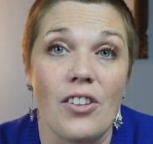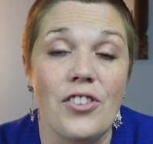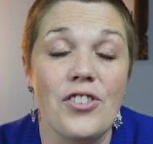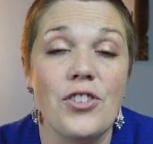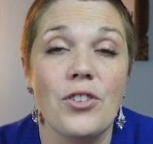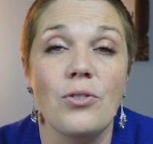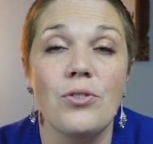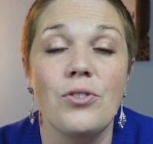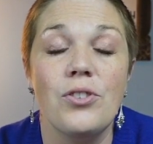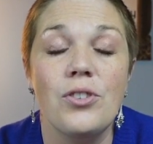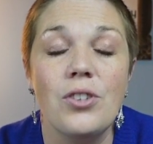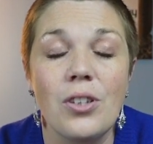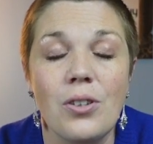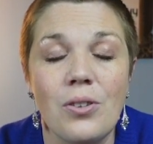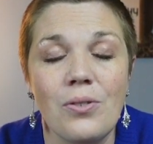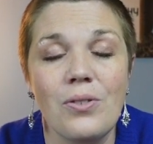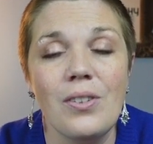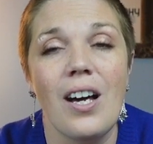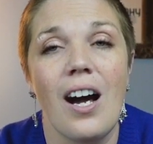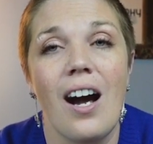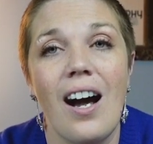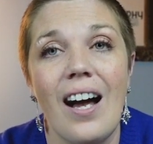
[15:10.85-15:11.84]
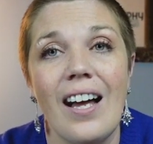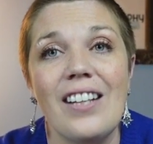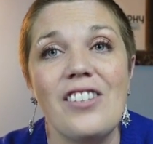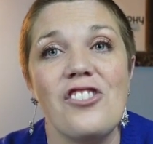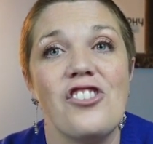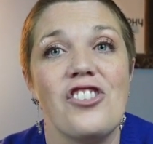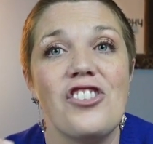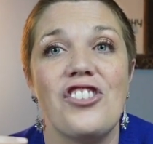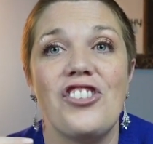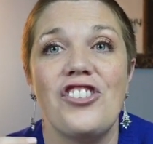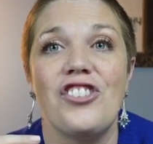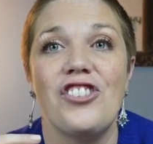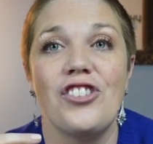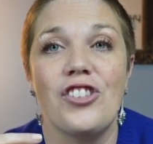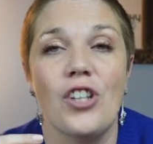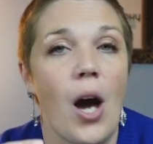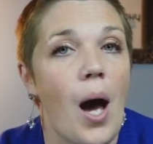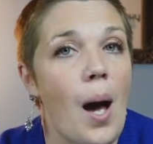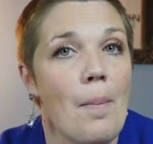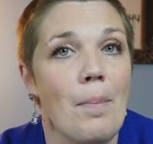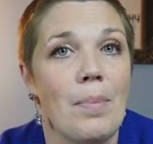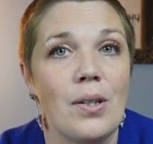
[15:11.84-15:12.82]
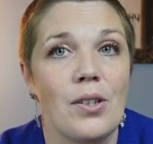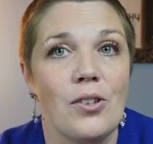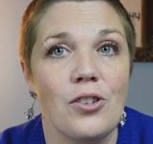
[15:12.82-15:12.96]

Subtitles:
So do not just stop